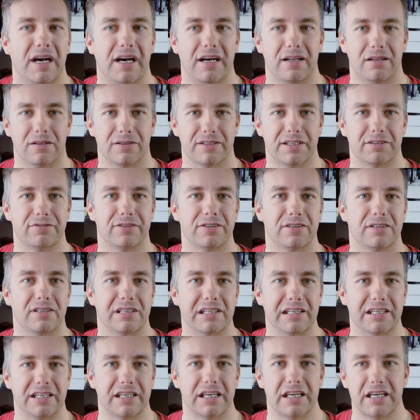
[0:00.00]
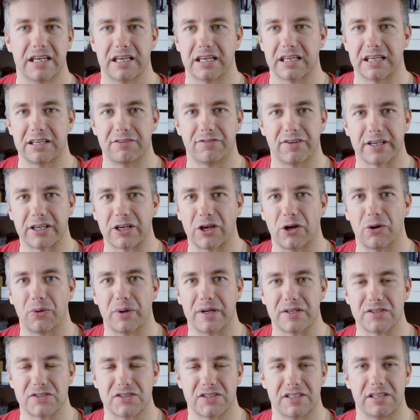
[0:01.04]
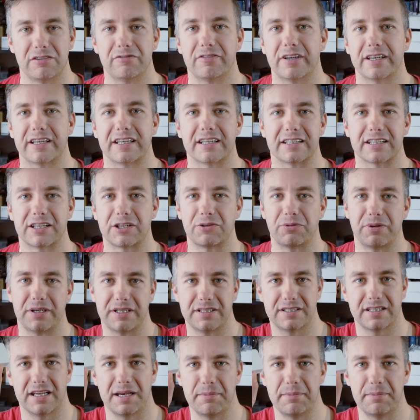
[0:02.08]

I'll definitely give it a go and see if I can create